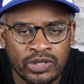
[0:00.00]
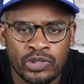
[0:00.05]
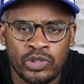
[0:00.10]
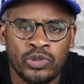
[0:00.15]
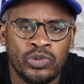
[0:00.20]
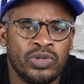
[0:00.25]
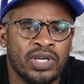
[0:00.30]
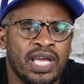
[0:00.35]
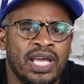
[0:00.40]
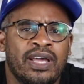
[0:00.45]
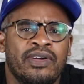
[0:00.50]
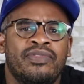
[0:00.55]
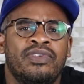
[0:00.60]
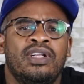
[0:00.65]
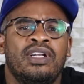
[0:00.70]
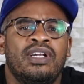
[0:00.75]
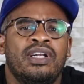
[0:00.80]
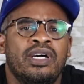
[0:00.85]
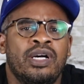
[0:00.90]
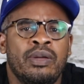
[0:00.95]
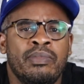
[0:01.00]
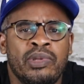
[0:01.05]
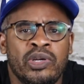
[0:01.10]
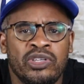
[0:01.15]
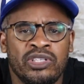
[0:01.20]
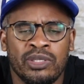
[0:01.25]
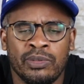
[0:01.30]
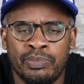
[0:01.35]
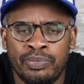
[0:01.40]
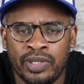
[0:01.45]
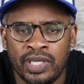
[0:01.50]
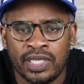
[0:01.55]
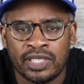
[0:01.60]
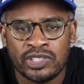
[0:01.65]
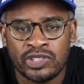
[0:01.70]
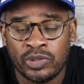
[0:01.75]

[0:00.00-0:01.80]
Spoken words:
who have a million picks.